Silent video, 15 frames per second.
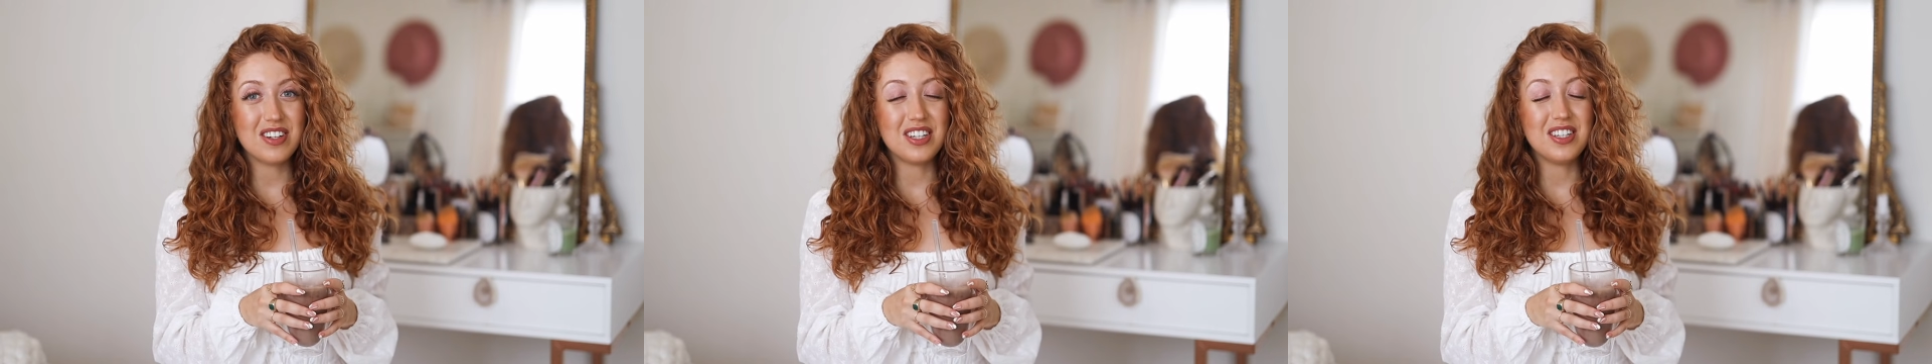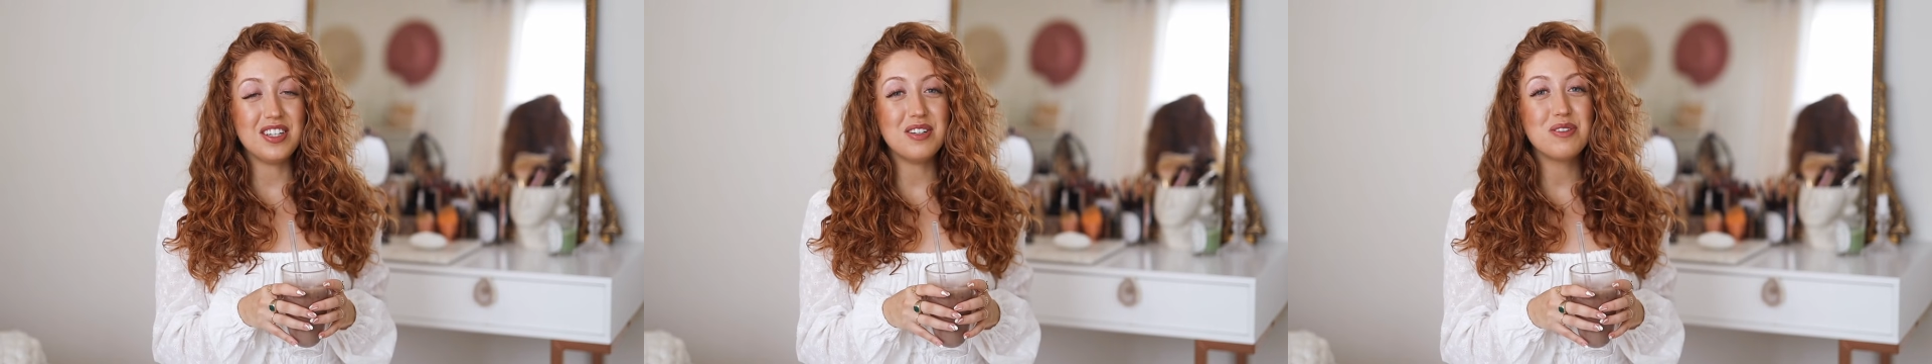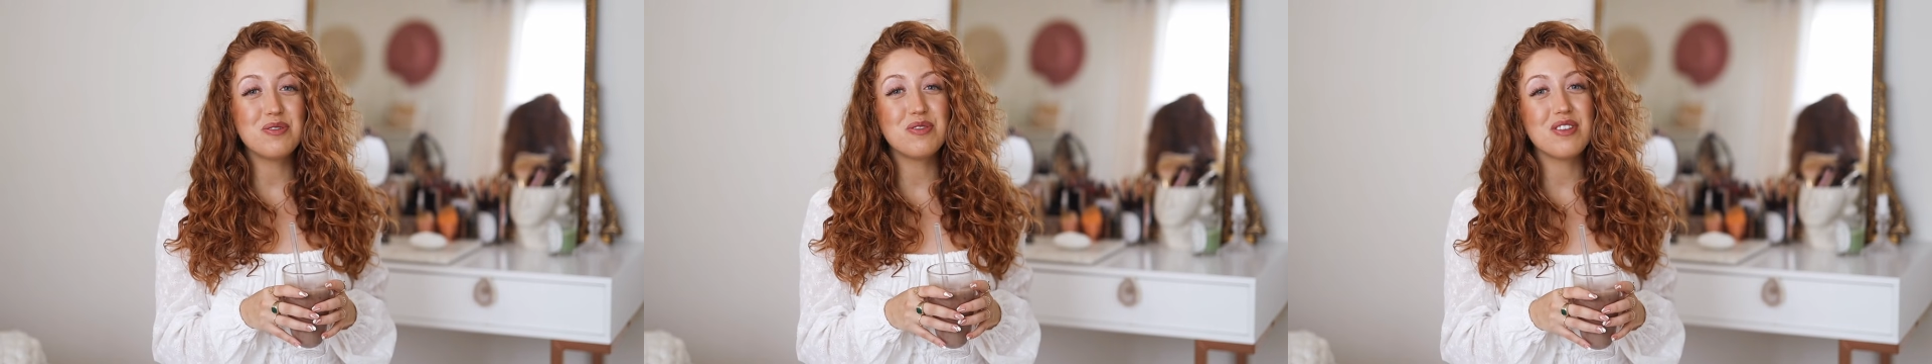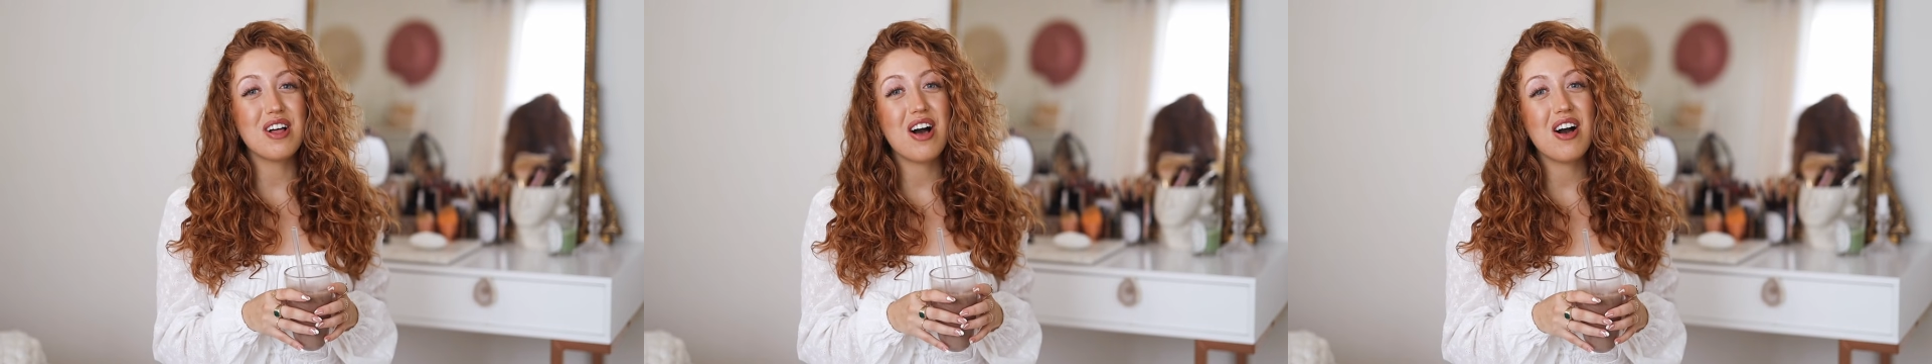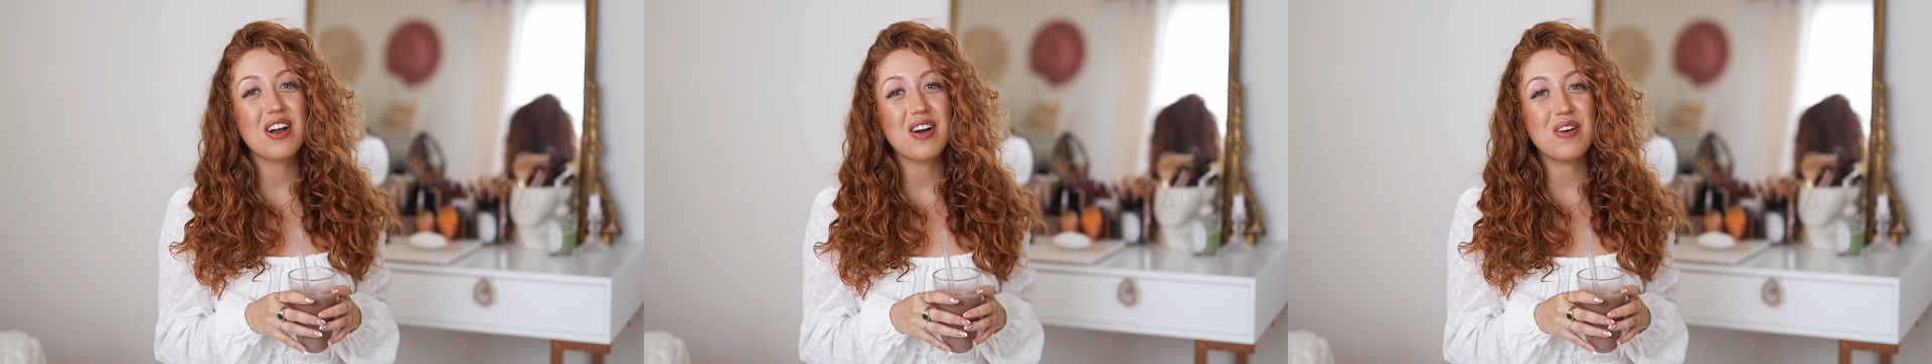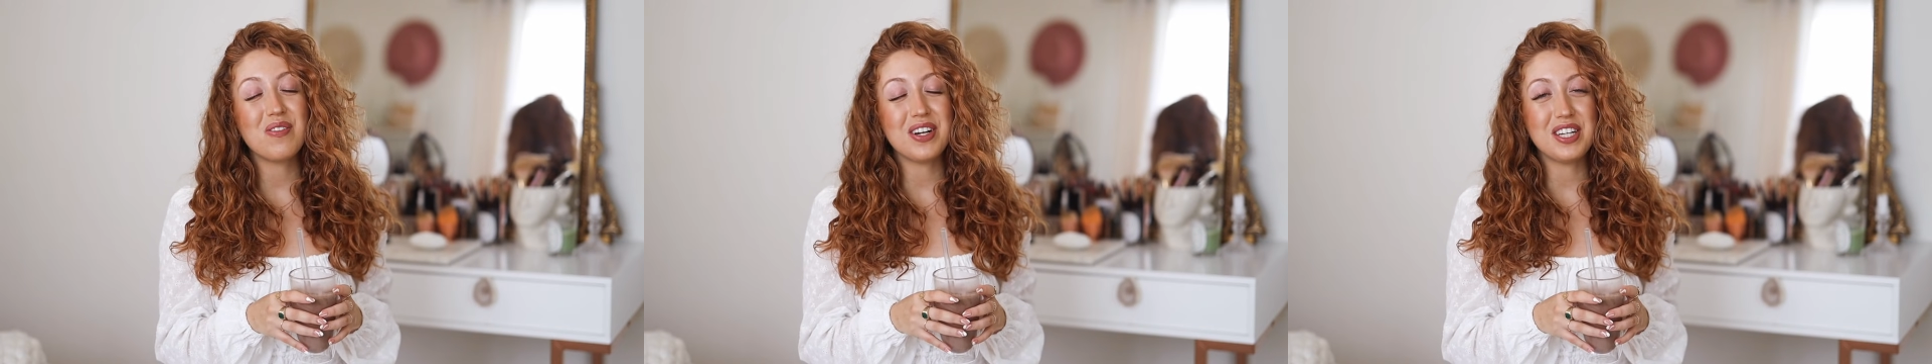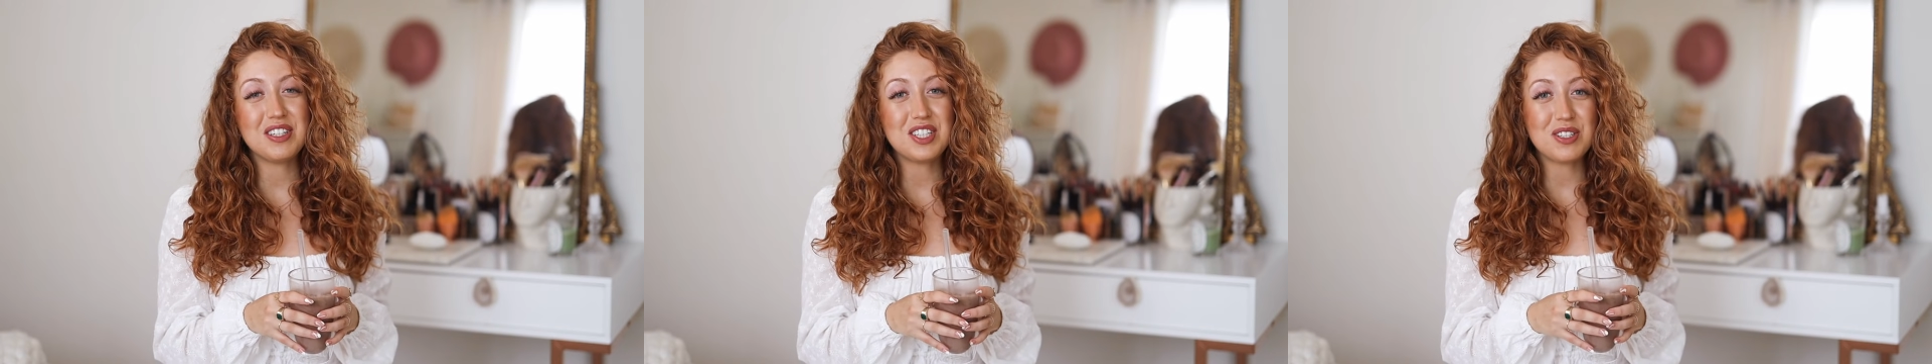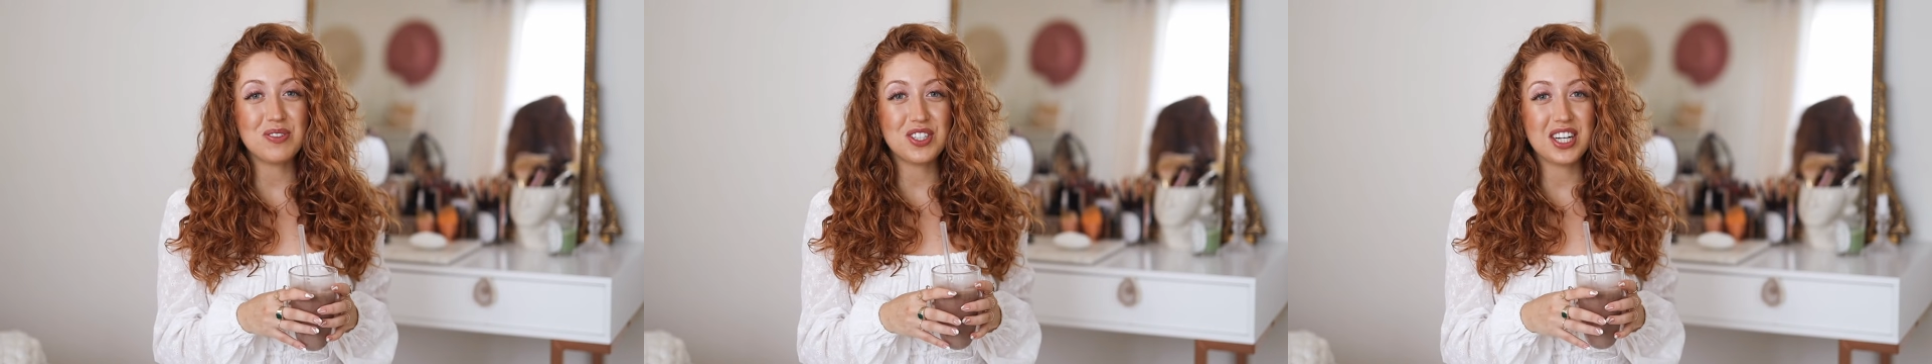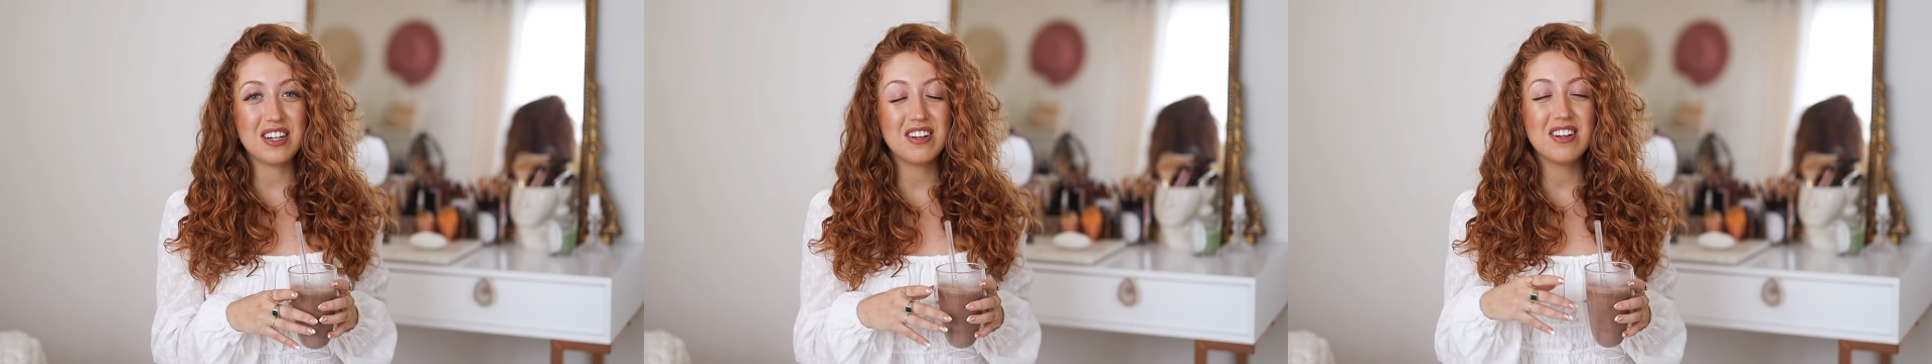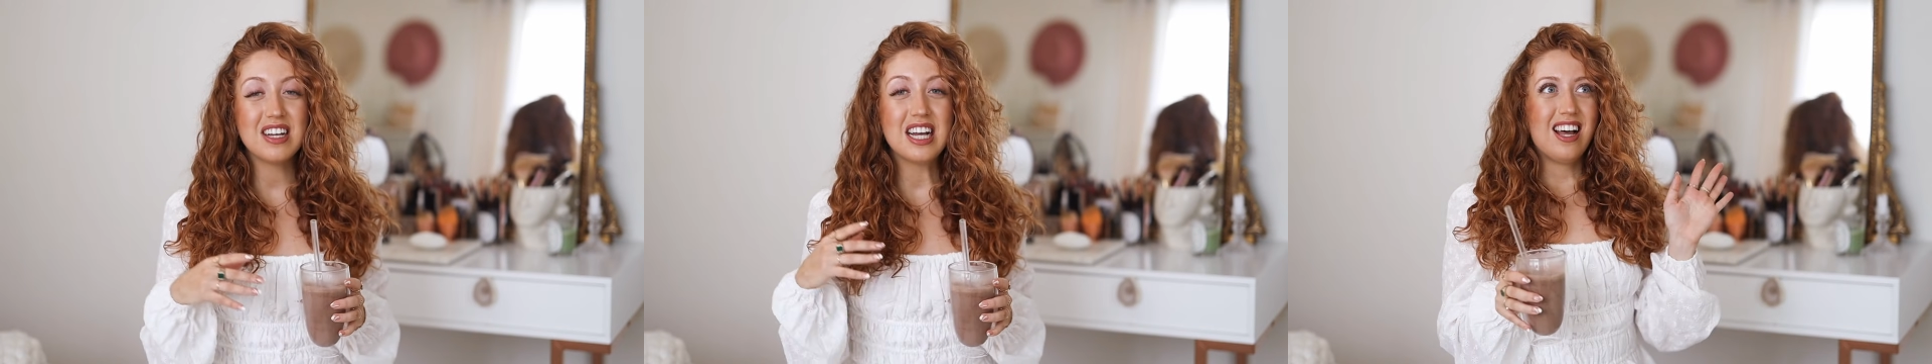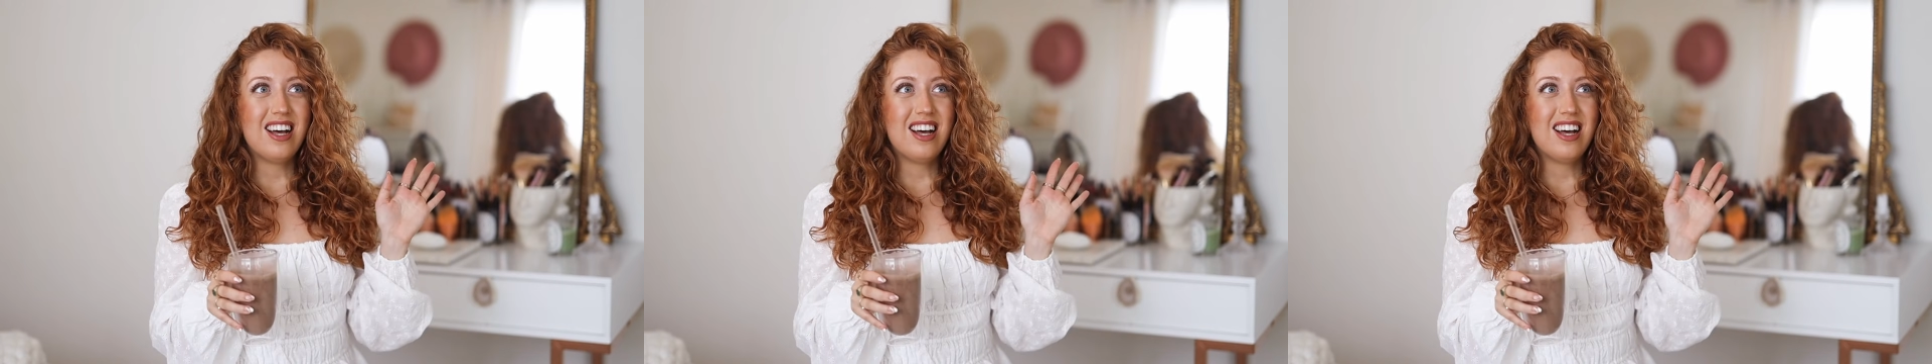a new vlog on my YouTube channel.